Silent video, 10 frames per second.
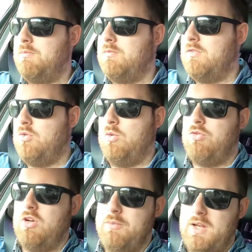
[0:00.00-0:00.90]
So
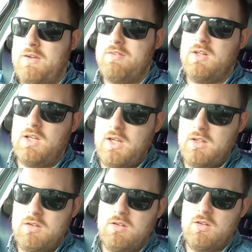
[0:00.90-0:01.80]
obviously I'm in the left-hand lane.
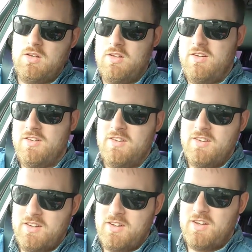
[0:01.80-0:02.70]

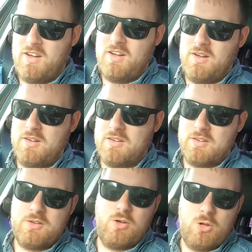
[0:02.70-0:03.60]

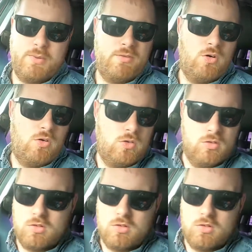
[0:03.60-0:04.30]
Got it a bit wrong.